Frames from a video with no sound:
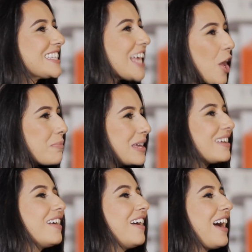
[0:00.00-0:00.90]
Tell
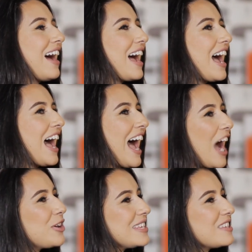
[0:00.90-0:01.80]
me,
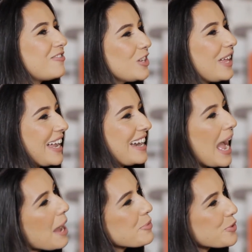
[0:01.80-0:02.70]
how does it feel like
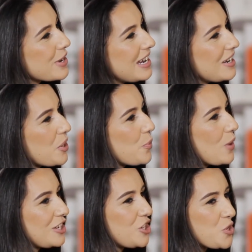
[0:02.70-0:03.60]
an upgrade
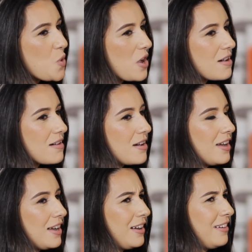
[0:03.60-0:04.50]
when you were
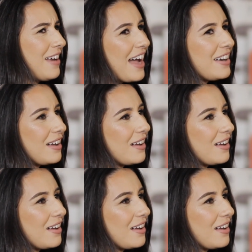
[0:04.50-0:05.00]
not